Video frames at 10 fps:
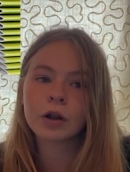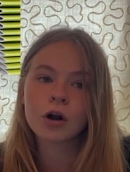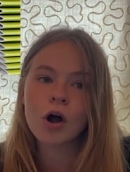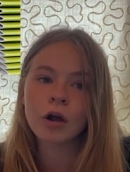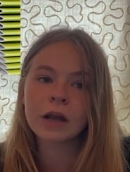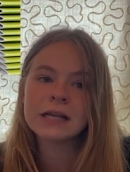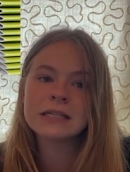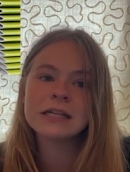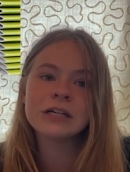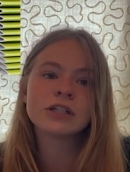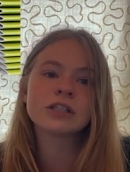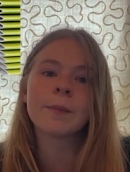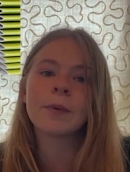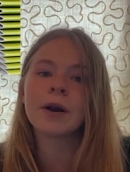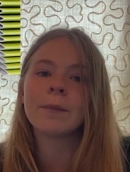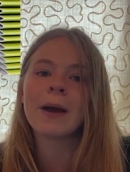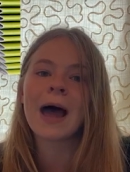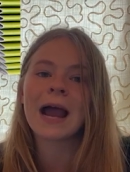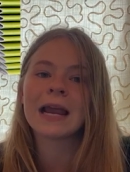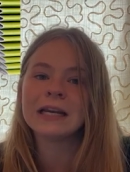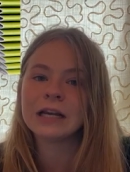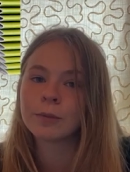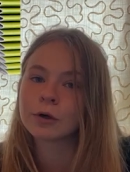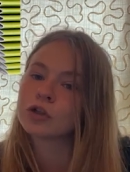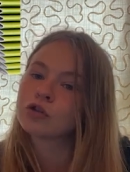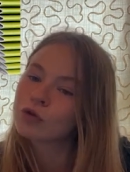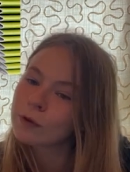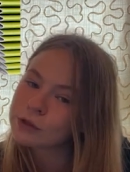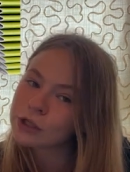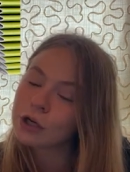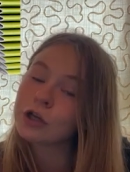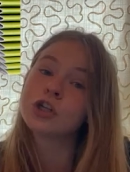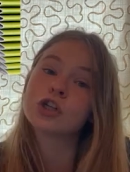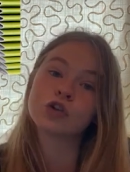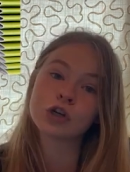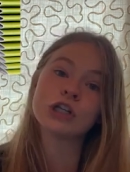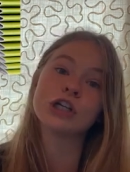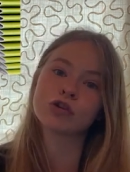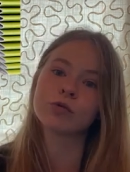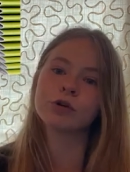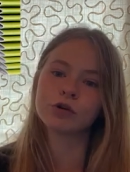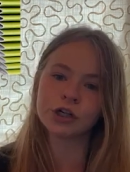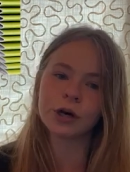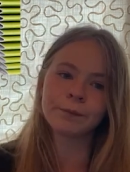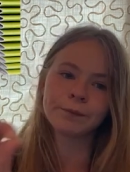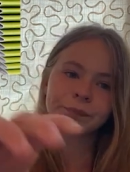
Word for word: They're calling it Senior Supper in a Bag and Yearbook distri- Distribution.